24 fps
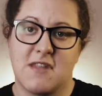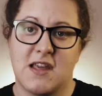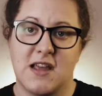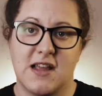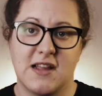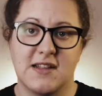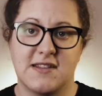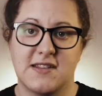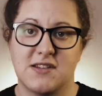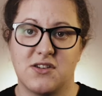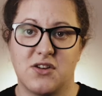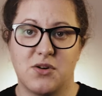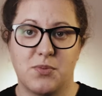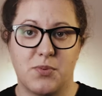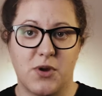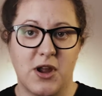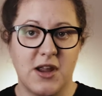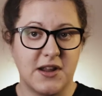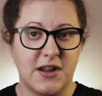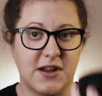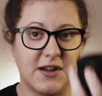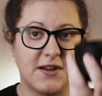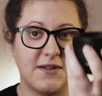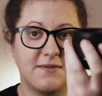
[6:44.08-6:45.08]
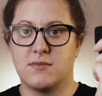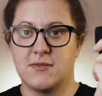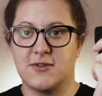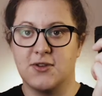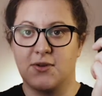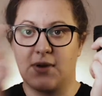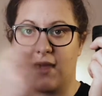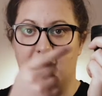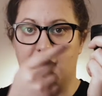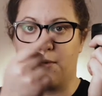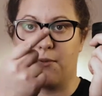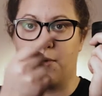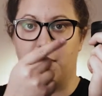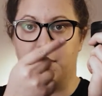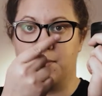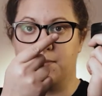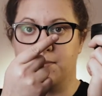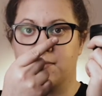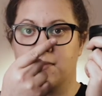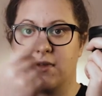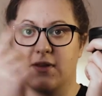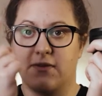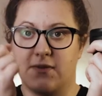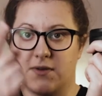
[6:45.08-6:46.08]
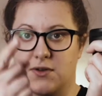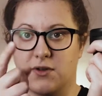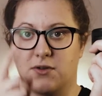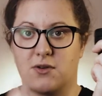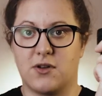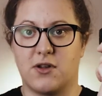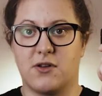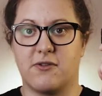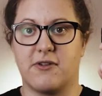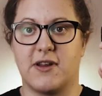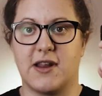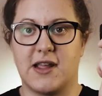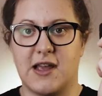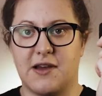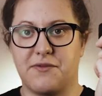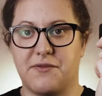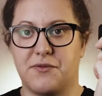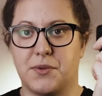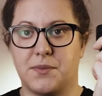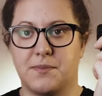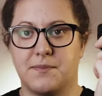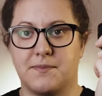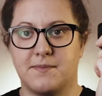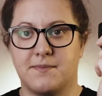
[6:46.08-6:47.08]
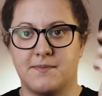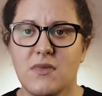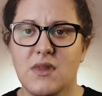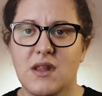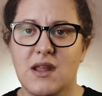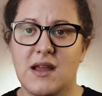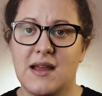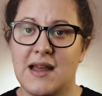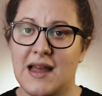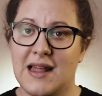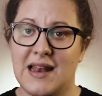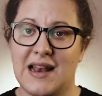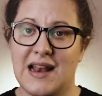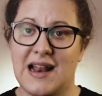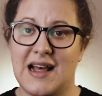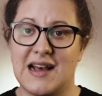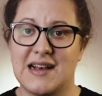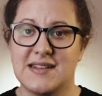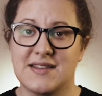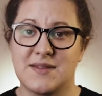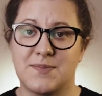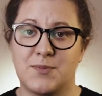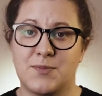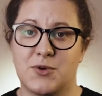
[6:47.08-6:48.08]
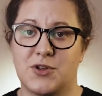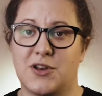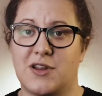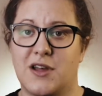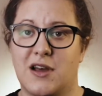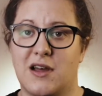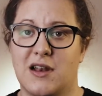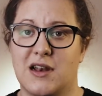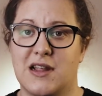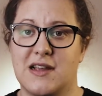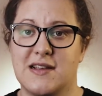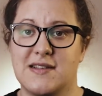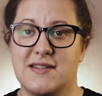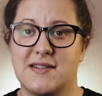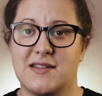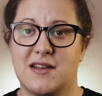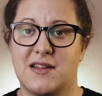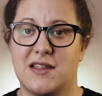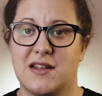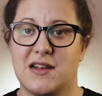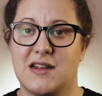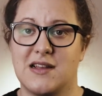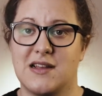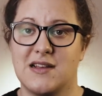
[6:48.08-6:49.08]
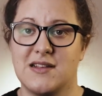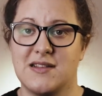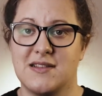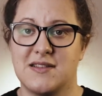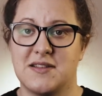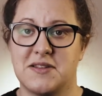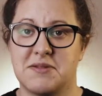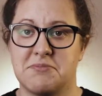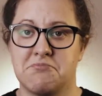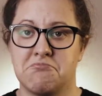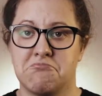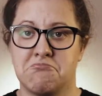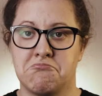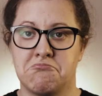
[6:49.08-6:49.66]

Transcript: It's a no-brainer, so get one if you don't already have one. And last but not least on the list,